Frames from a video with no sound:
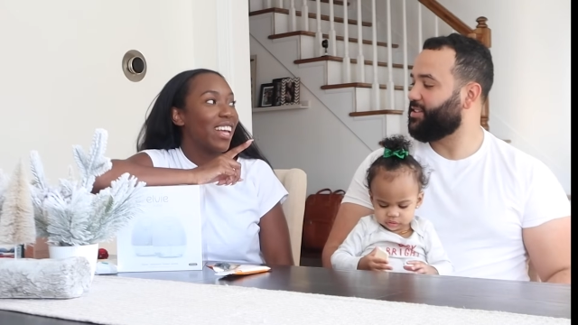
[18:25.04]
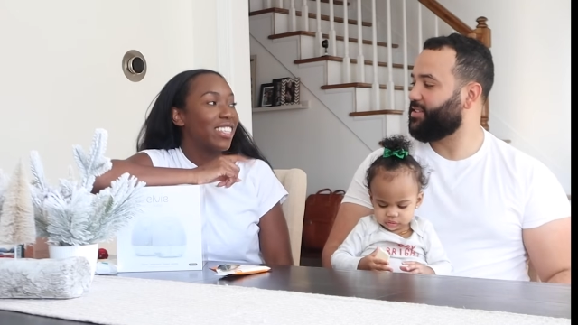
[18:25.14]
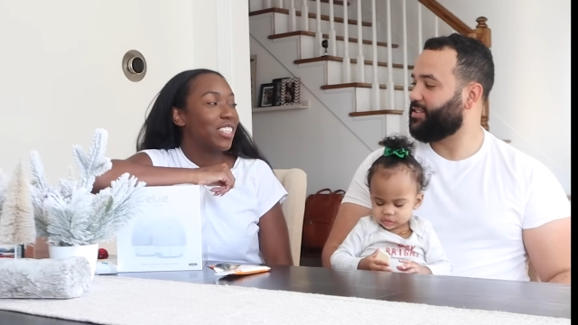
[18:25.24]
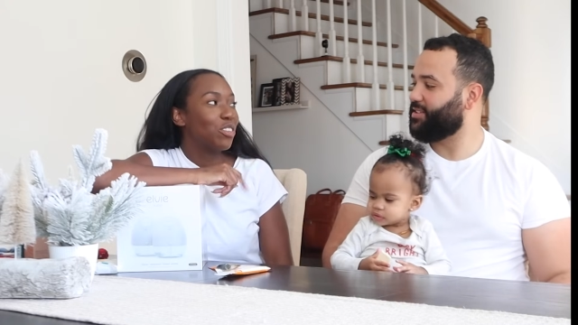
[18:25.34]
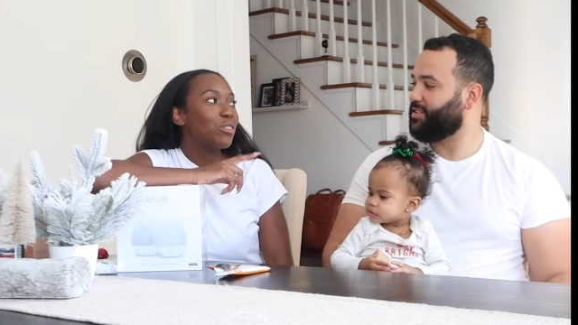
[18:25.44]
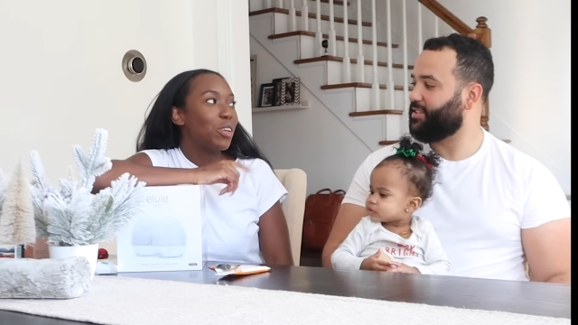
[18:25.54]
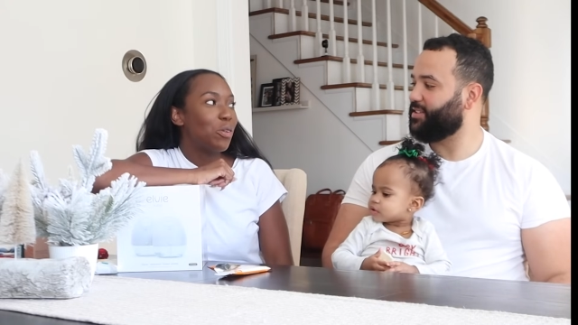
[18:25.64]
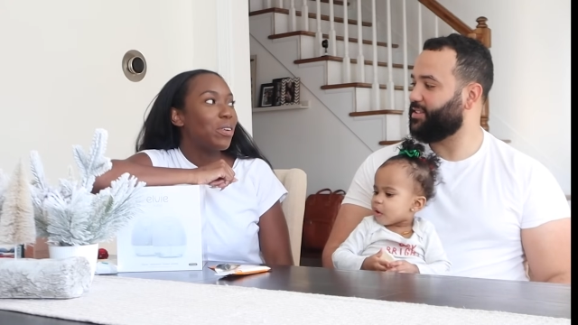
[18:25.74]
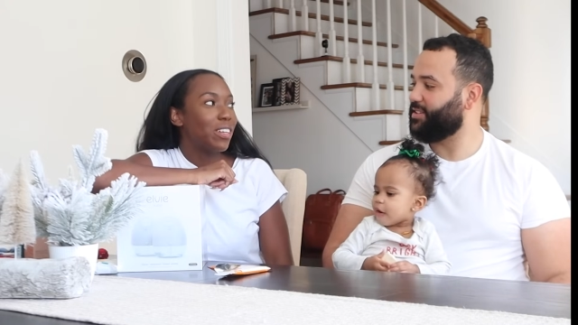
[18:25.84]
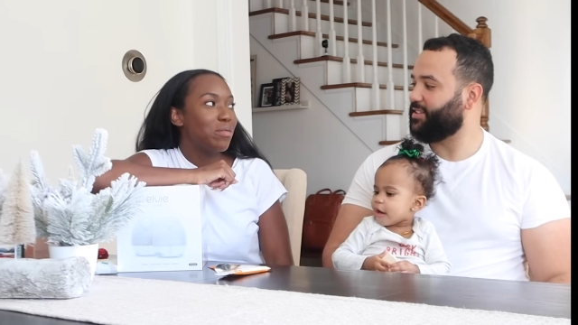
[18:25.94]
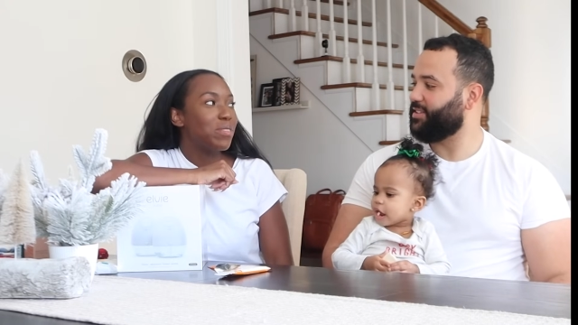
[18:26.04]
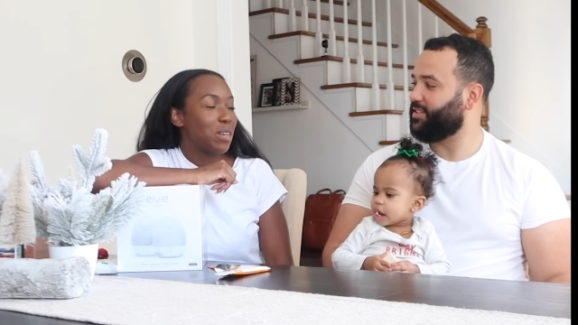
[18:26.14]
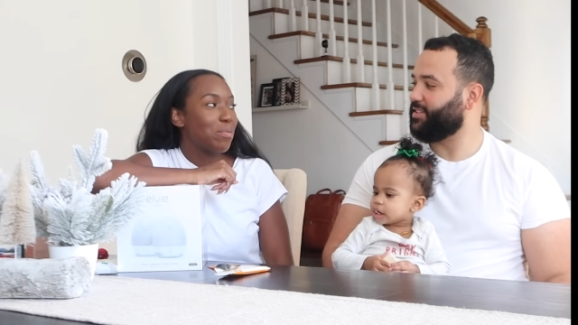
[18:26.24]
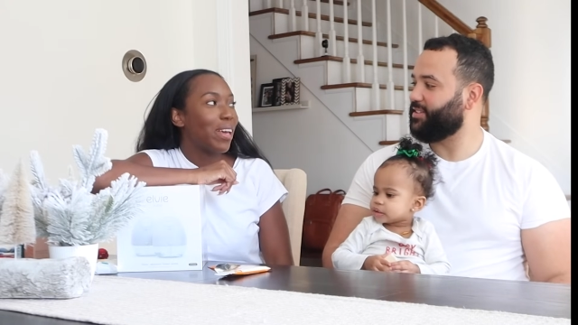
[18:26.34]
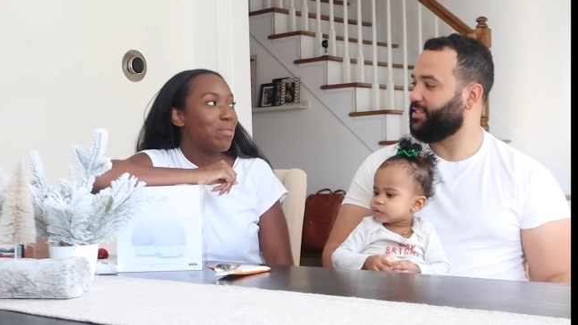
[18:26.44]
Speaker 1: that, so you know what good milk
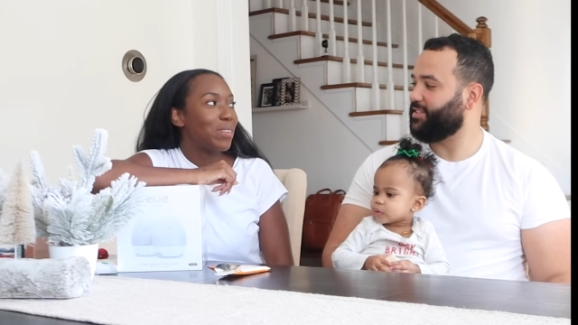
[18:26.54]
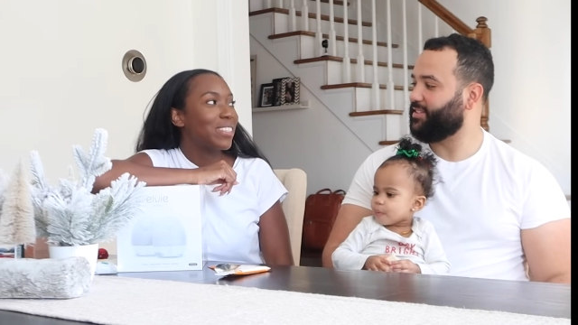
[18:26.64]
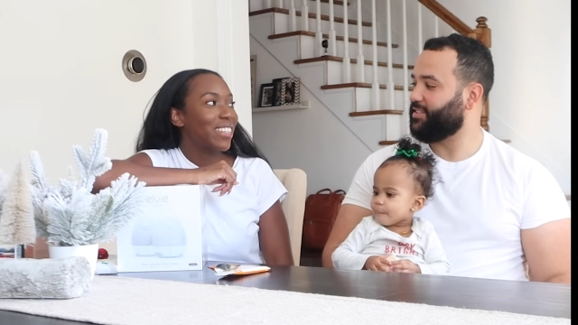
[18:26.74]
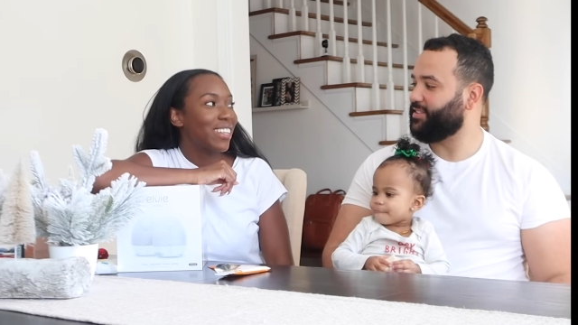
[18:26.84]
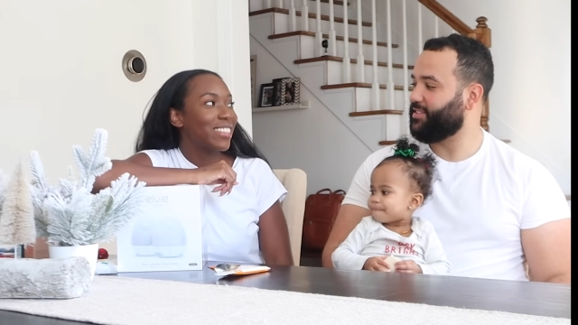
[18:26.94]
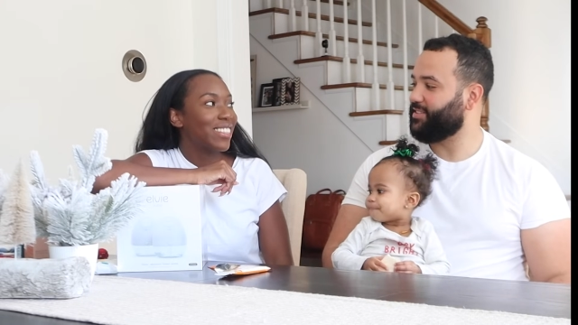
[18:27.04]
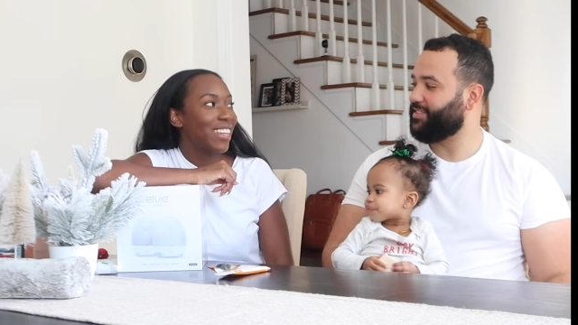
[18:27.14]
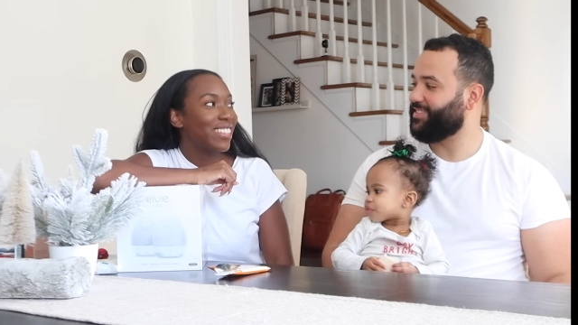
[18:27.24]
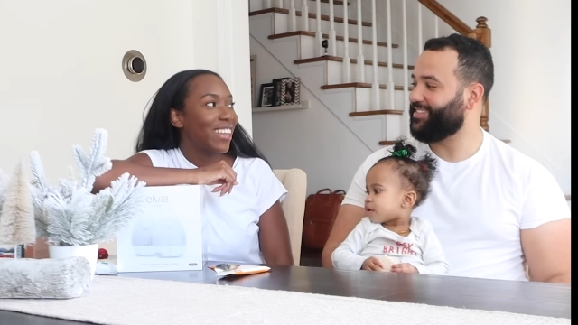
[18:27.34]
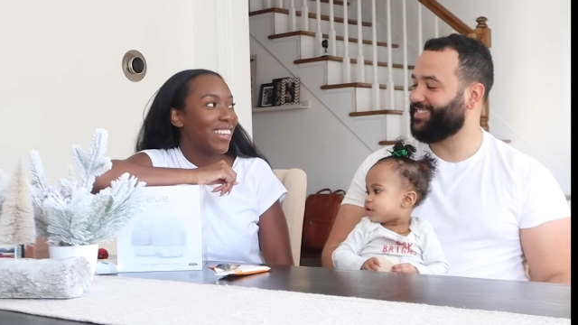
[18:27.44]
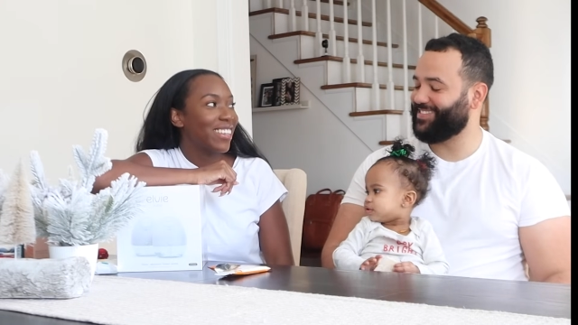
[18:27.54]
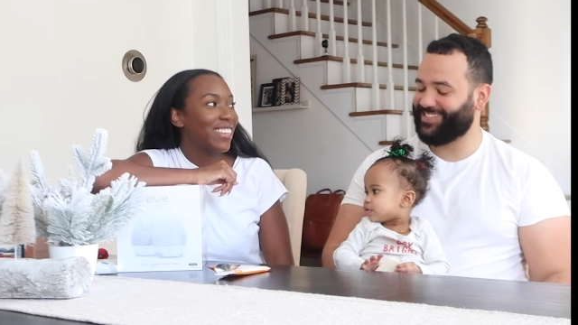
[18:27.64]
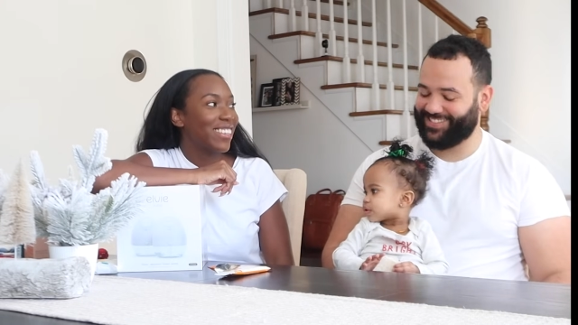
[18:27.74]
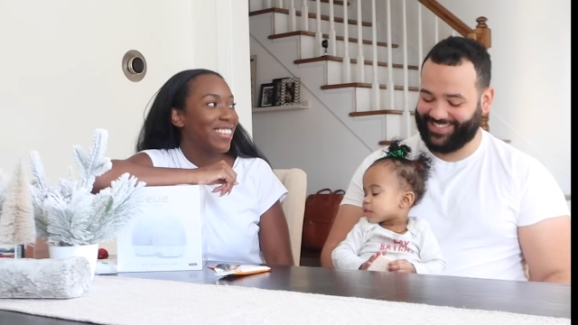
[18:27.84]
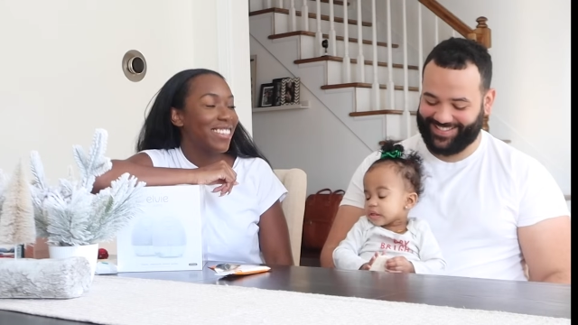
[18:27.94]
and tastes
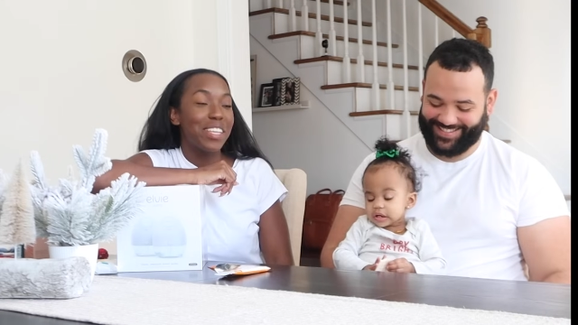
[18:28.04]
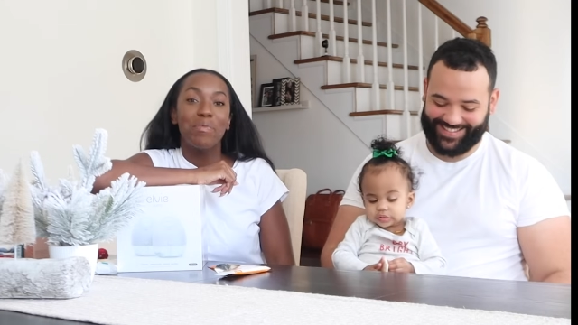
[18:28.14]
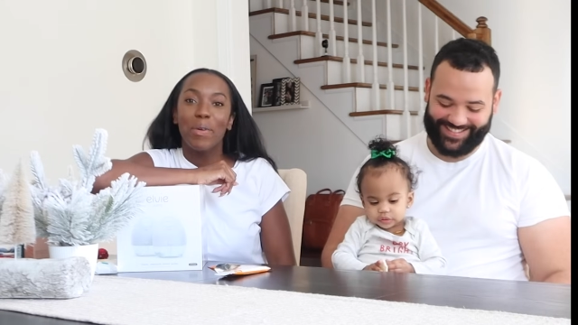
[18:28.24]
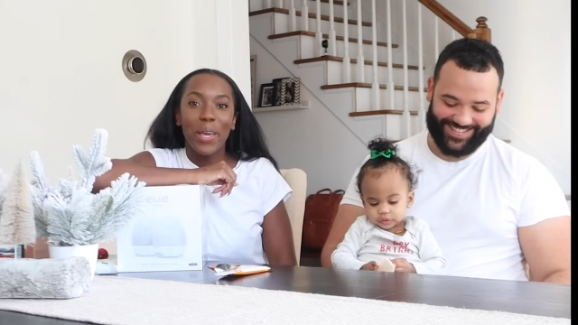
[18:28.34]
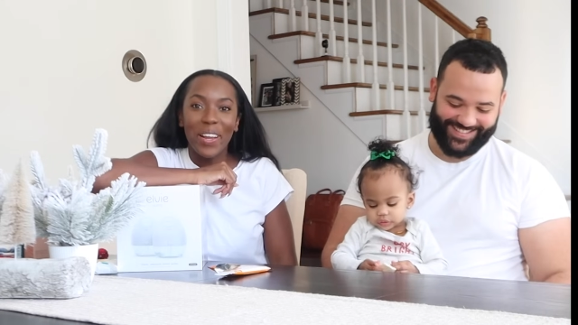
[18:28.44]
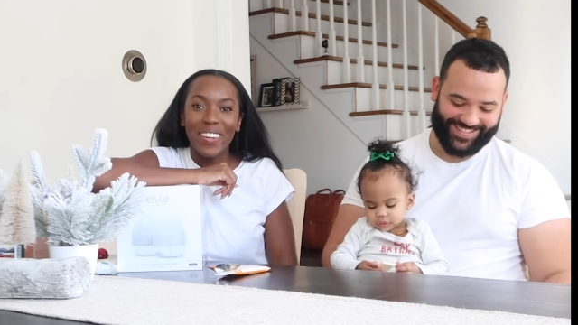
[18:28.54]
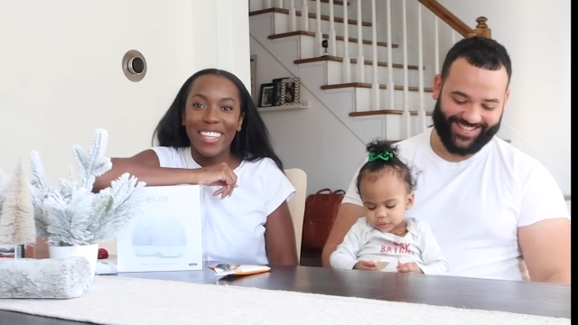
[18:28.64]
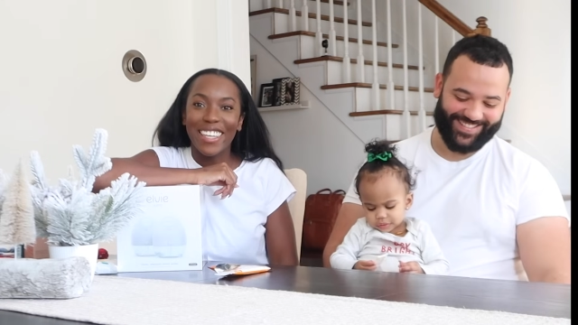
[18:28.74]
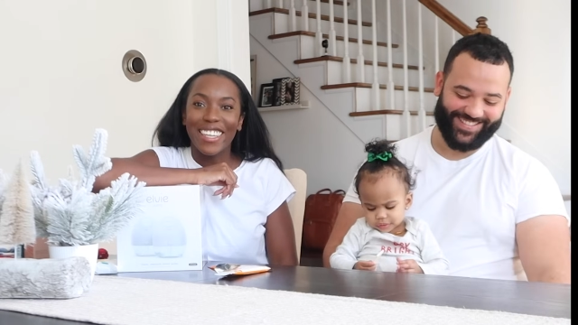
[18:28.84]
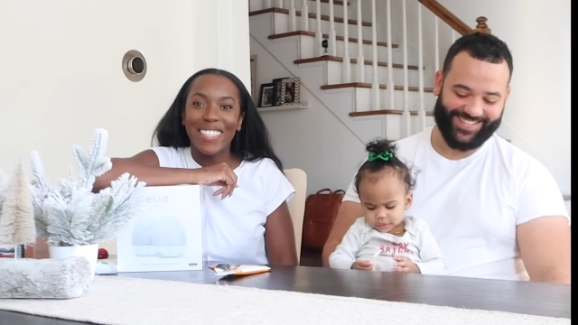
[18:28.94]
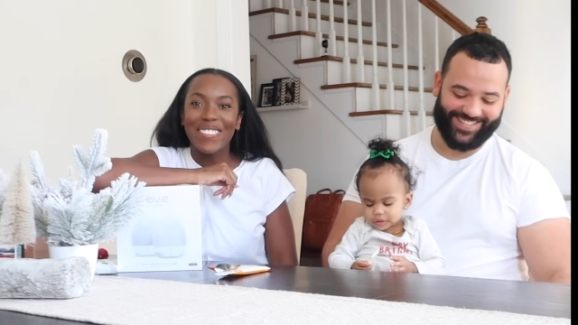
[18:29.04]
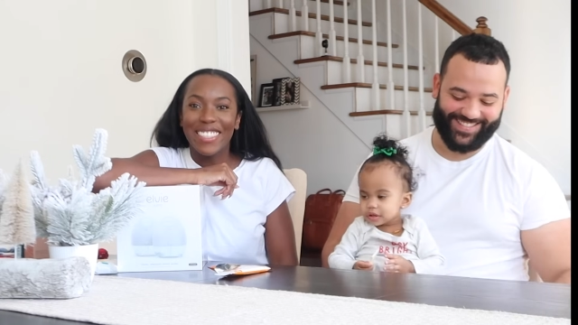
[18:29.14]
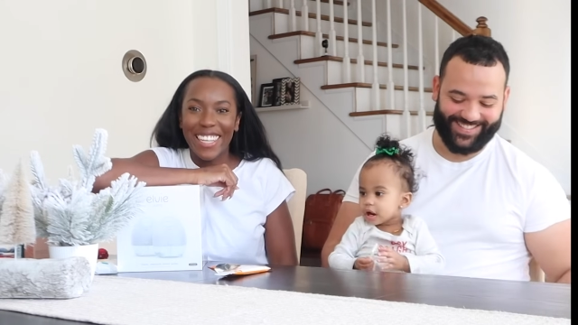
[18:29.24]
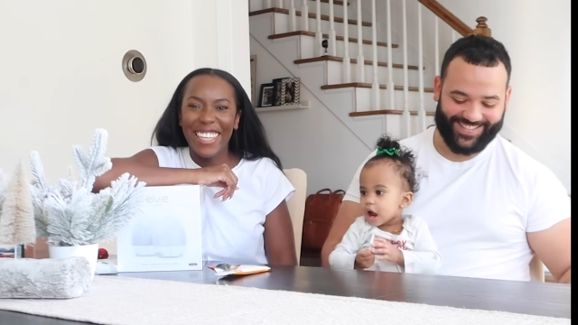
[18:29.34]
like. Period.